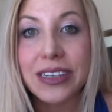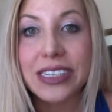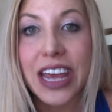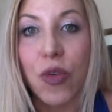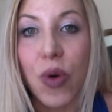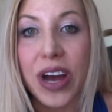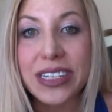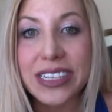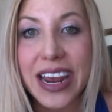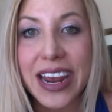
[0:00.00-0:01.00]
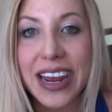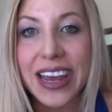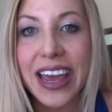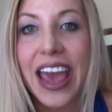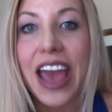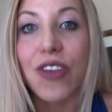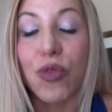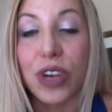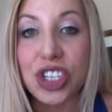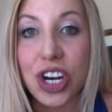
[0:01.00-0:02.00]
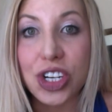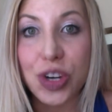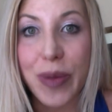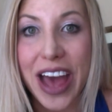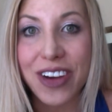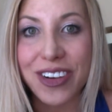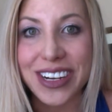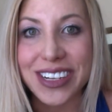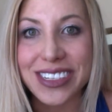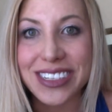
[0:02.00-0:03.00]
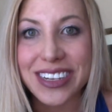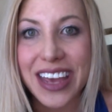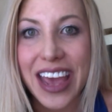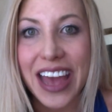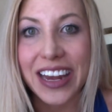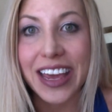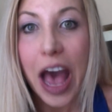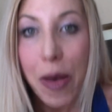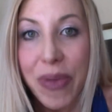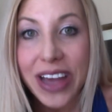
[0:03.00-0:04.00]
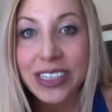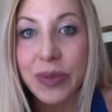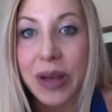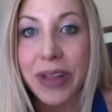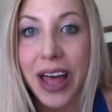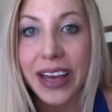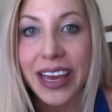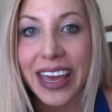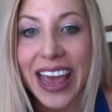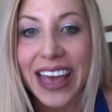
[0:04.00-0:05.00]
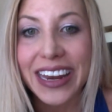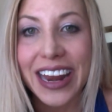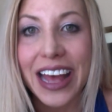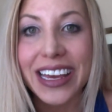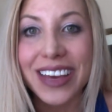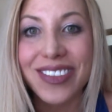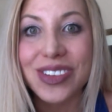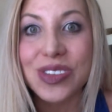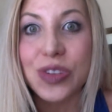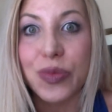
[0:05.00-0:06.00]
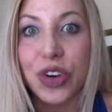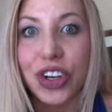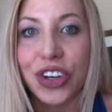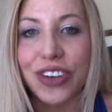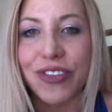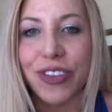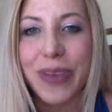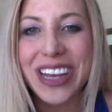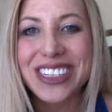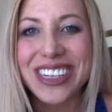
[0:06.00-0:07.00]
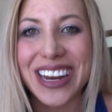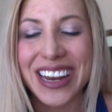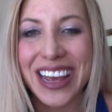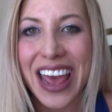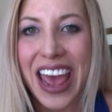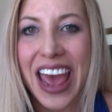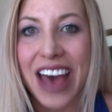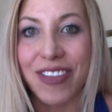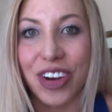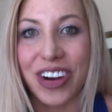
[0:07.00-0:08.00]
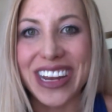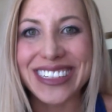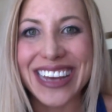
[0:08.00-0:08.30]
take one day, and recharge your batteries. And come back to my blog again, and I'll give you some more good information. Have a great